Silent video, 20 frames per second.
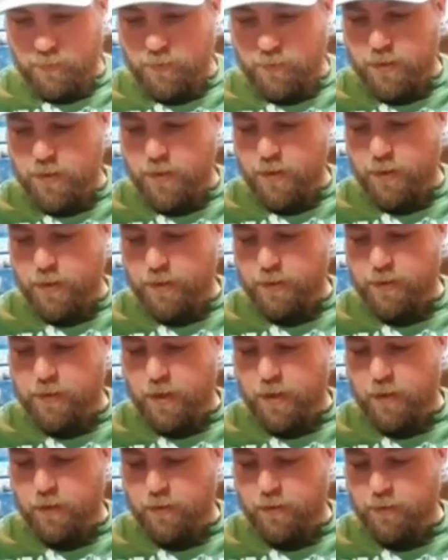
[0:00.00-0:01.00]
Then you can
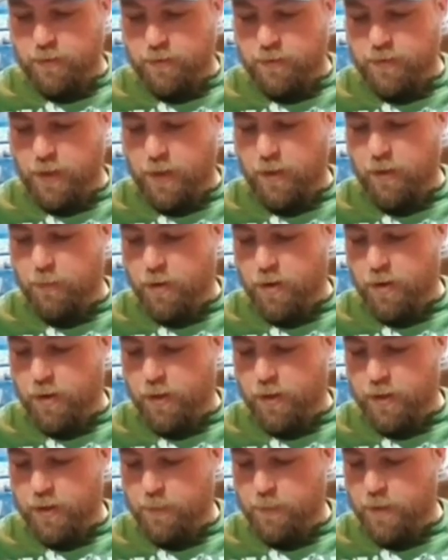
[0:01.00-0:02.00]
sell them all
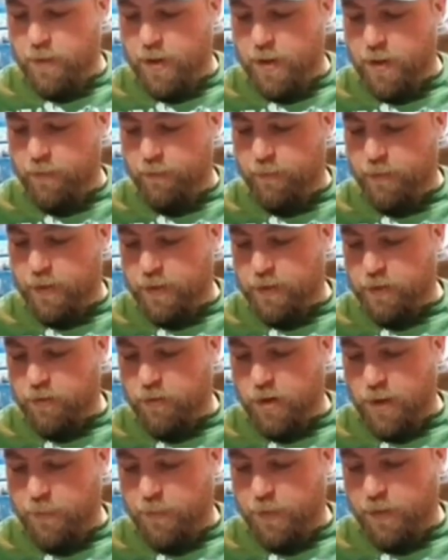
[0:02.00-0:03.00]
on eBay as
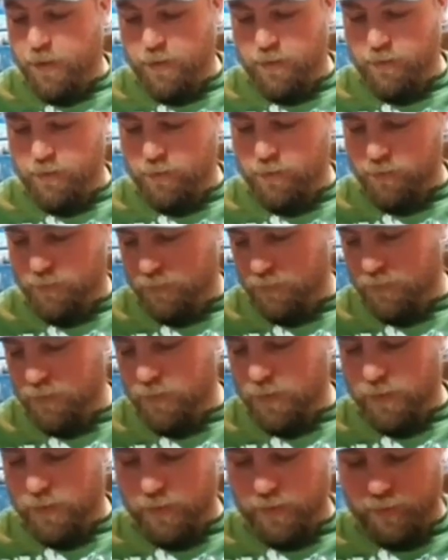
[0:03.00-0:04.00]
crappie
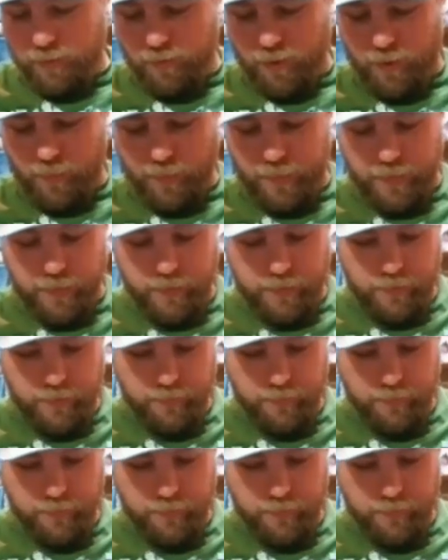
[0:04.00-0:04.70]
crankbait.